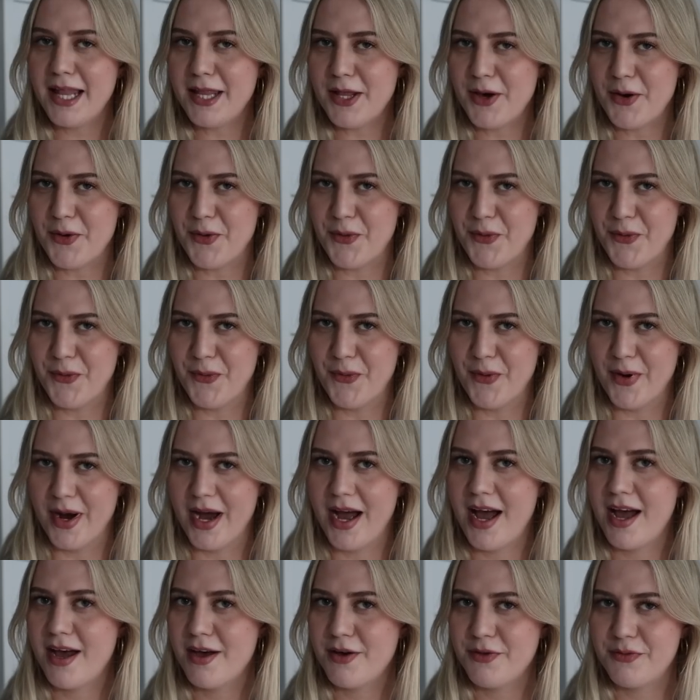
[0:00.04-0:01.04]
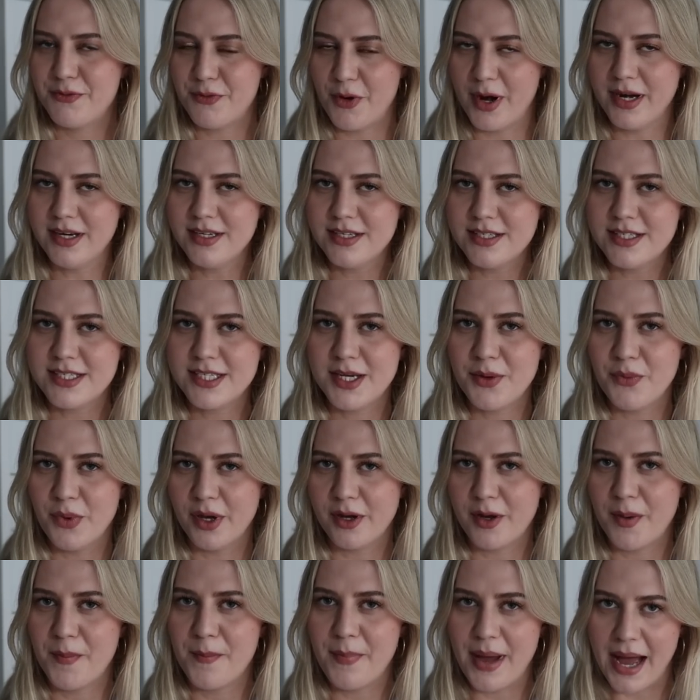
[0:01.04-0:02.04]
Hello, friends.
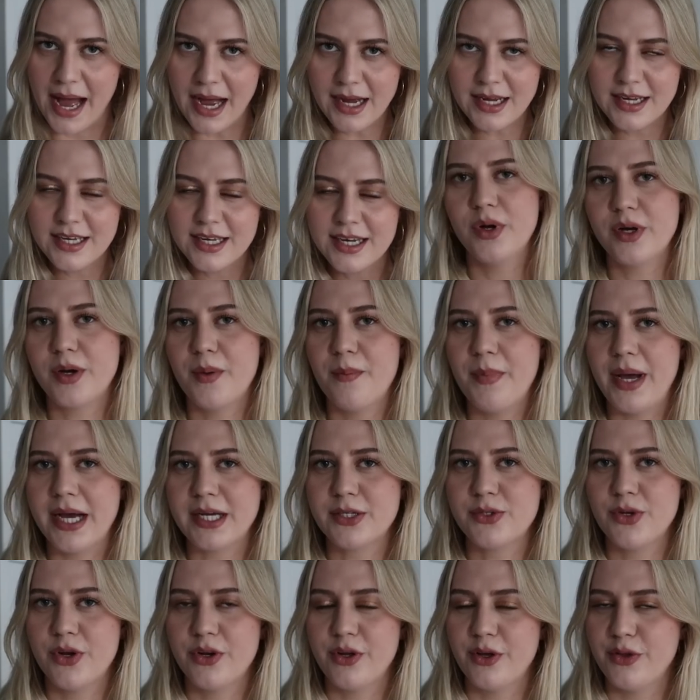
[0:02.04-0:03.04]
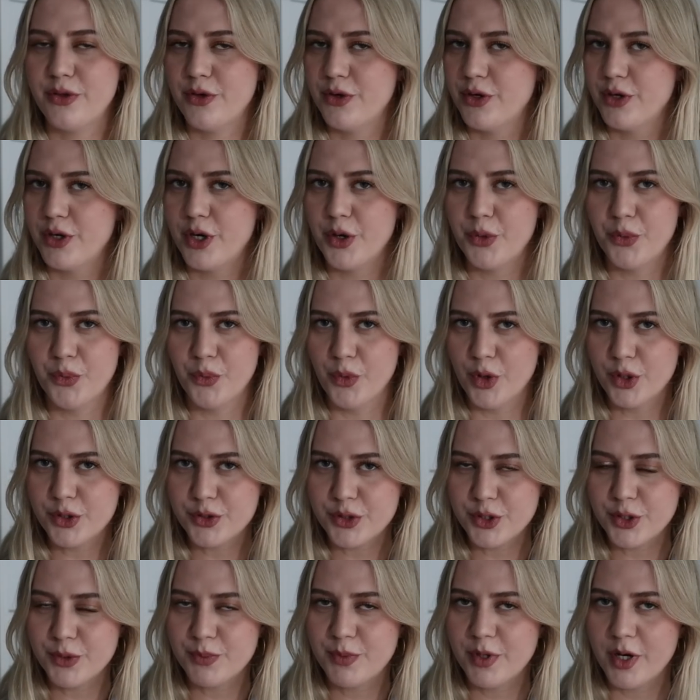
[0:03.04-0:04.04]
Welcome back. Welcome back to another
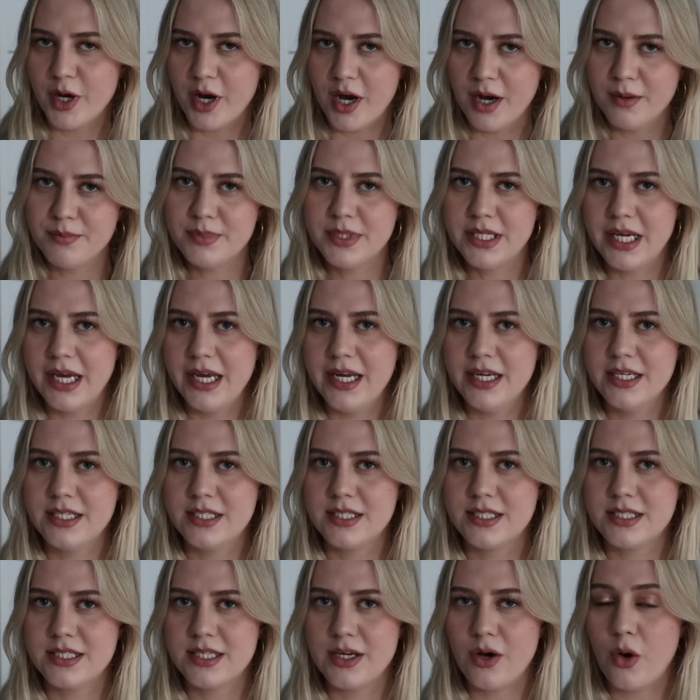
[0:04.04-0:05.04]
wardrobe update.